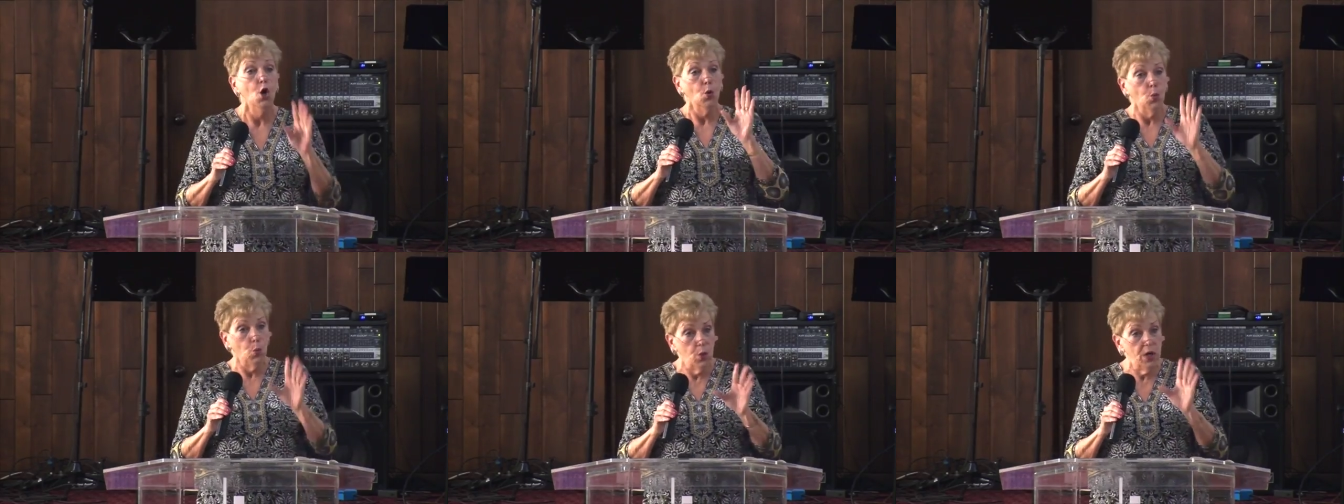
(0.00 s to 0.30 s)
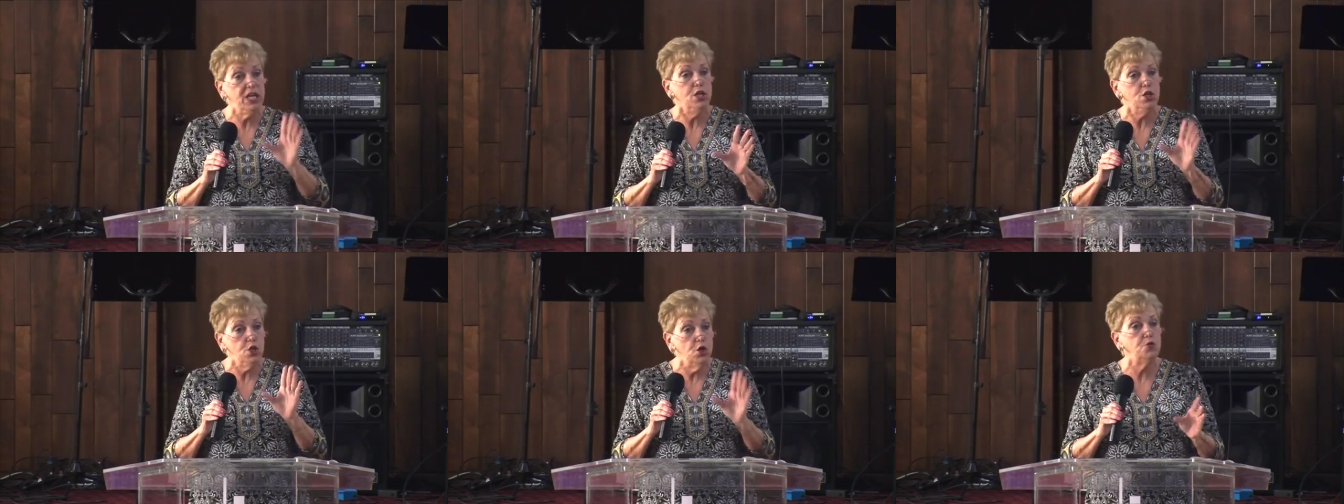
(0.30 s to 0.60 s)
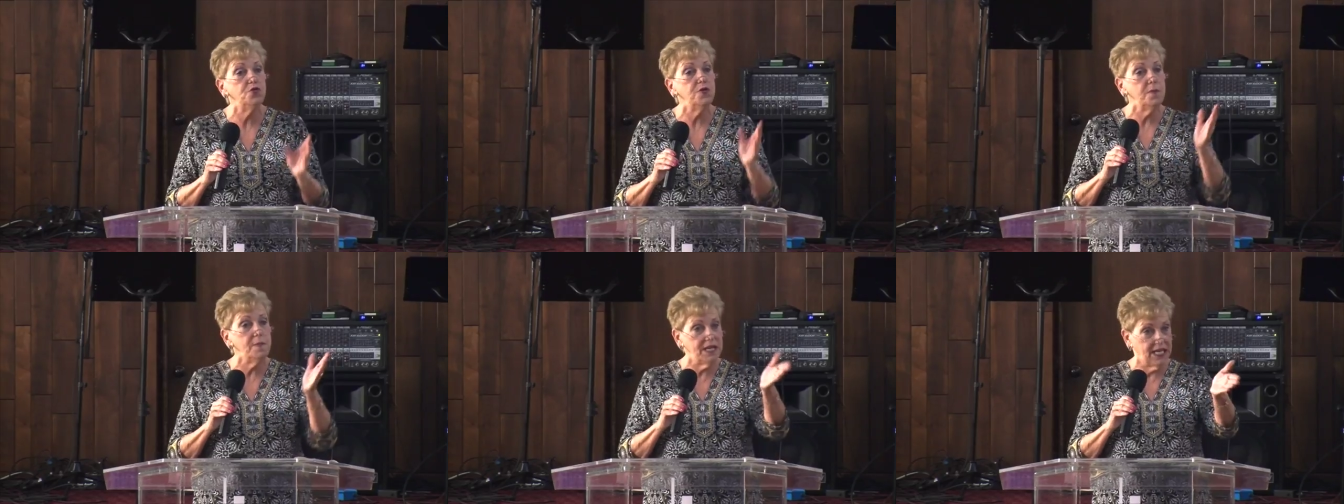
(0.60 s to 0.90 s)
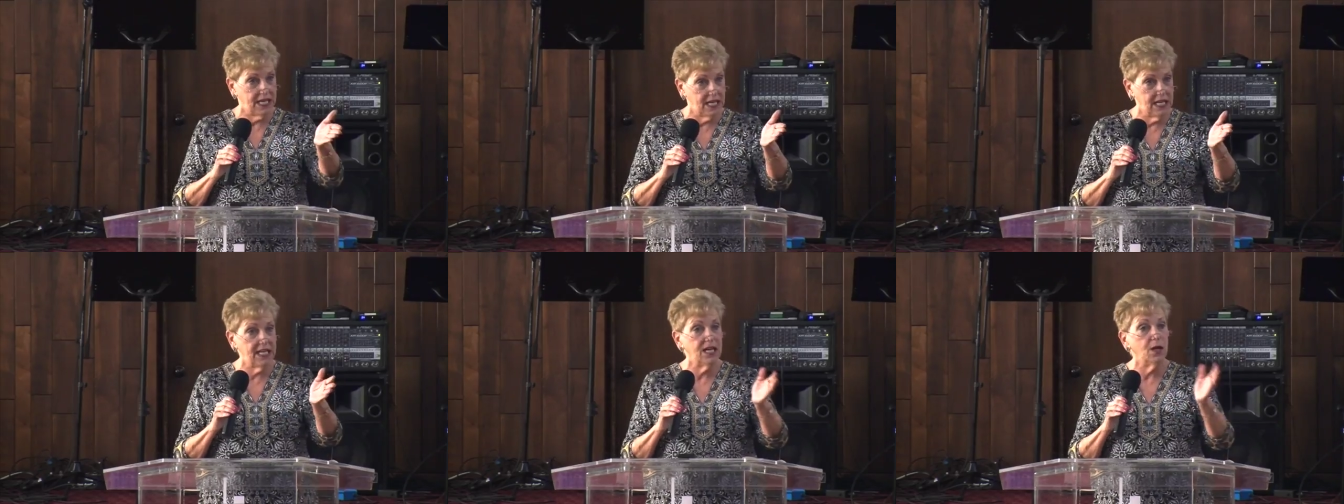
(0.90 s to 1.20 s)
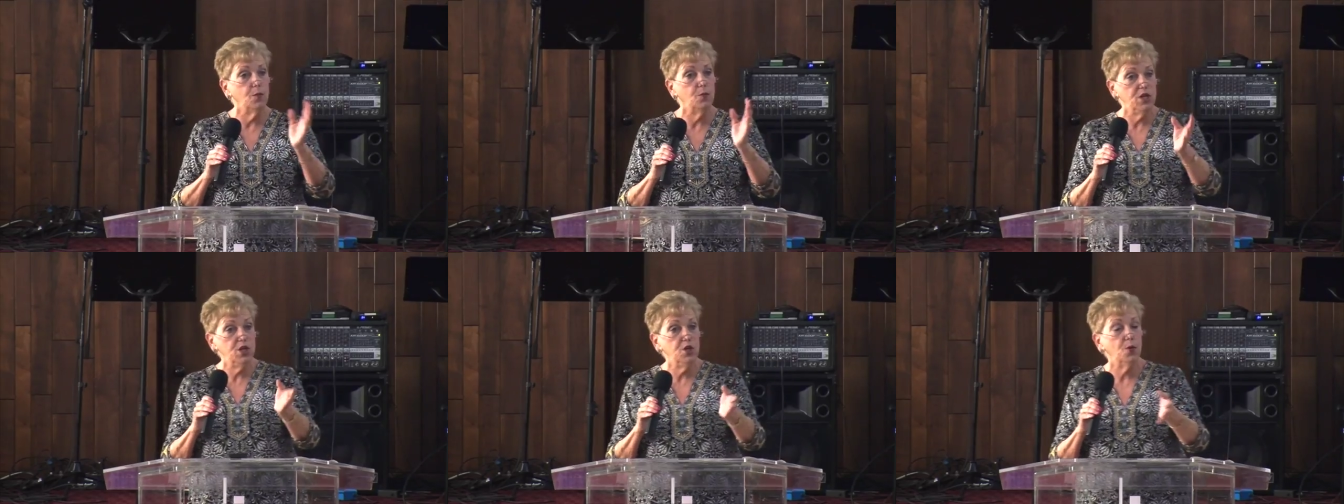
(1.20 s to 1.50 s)
We knew the beginning,
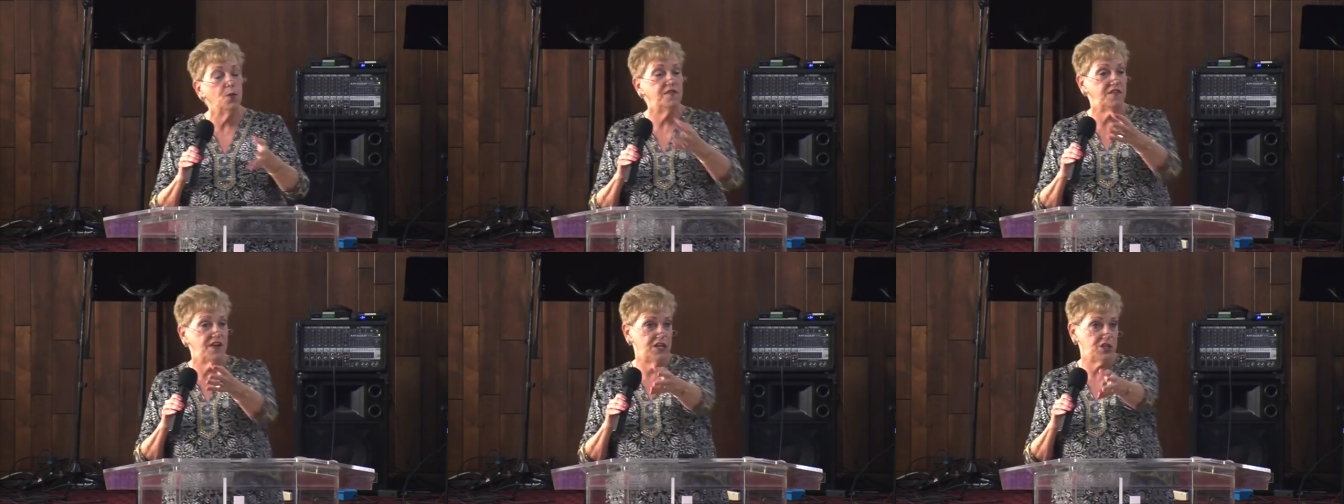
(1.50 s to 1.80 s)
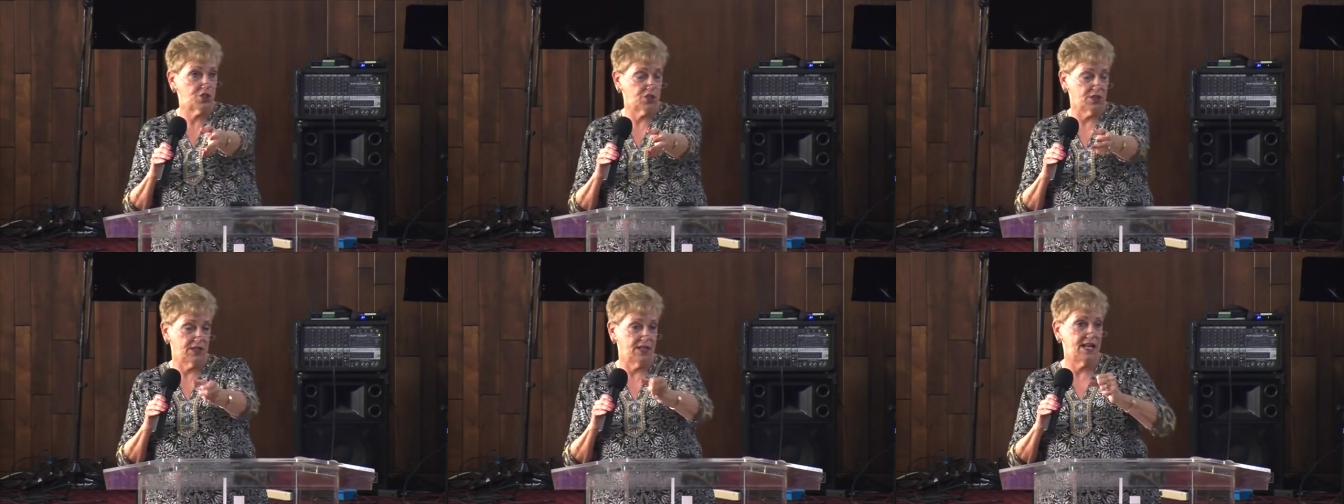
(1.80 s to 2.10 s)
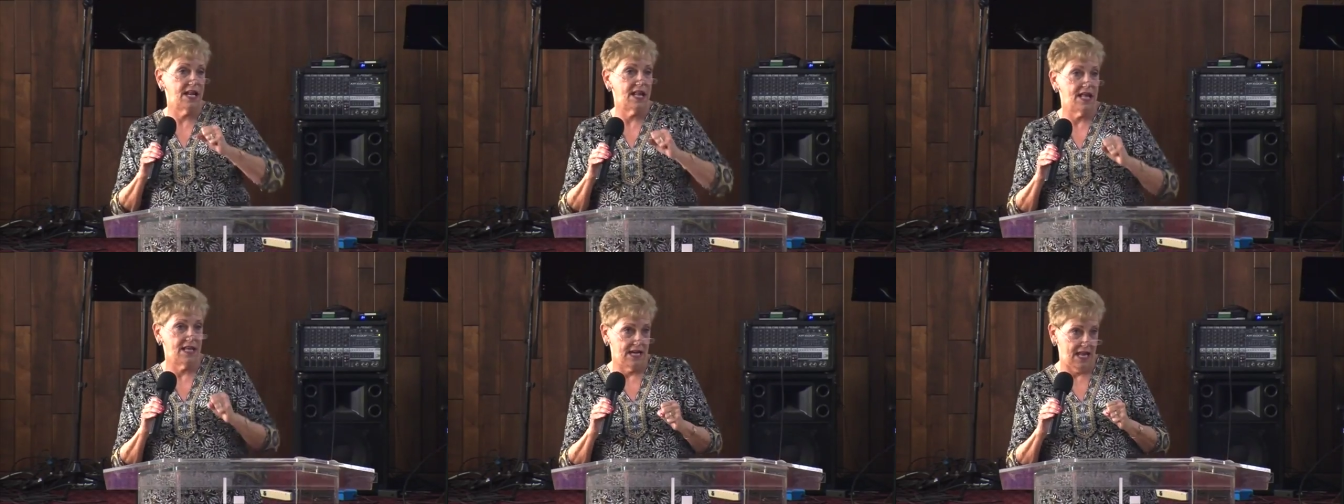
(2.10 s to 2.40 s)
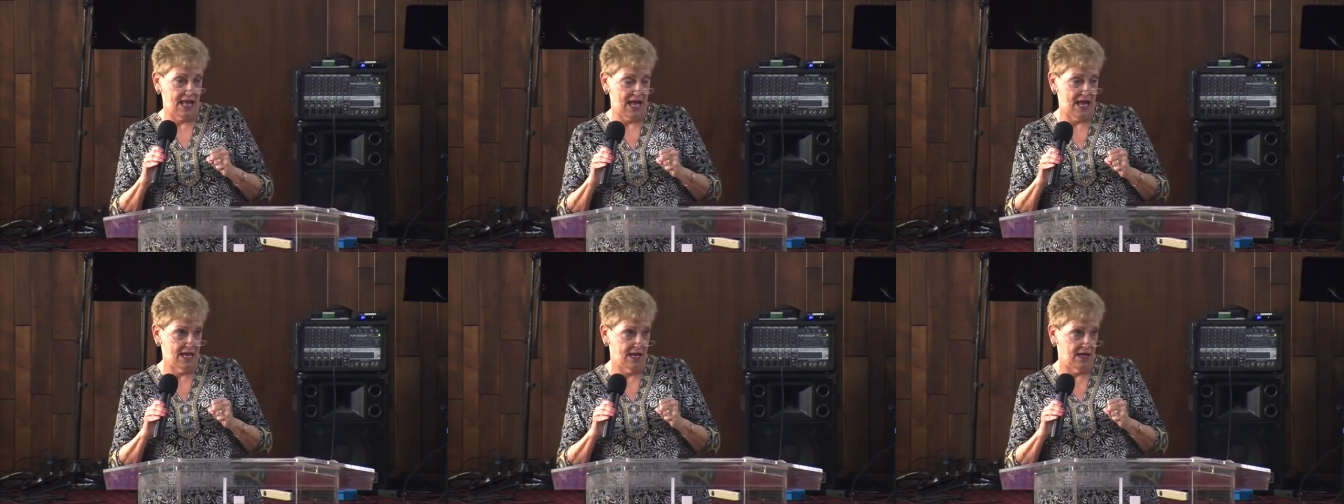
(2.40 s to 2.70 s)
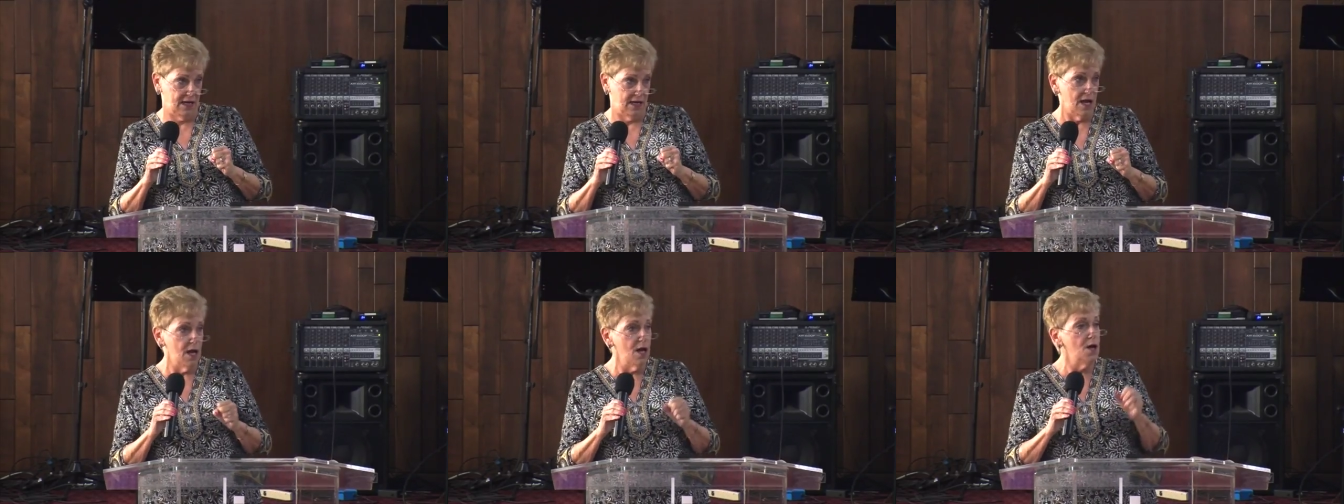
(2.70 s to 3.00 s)
and we knew eventually it had an
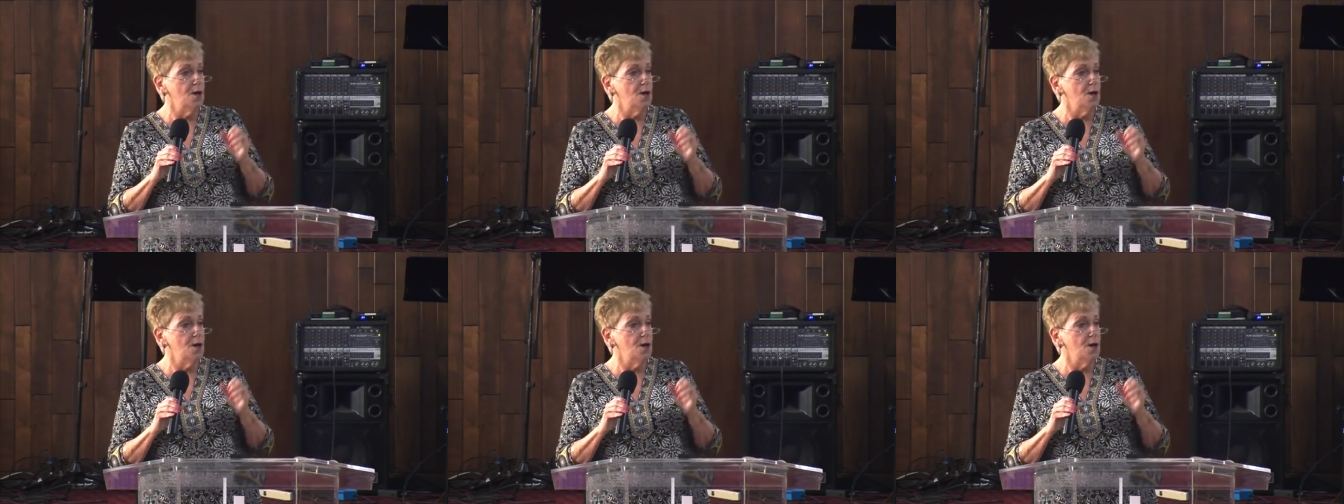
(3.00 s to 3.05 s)
end.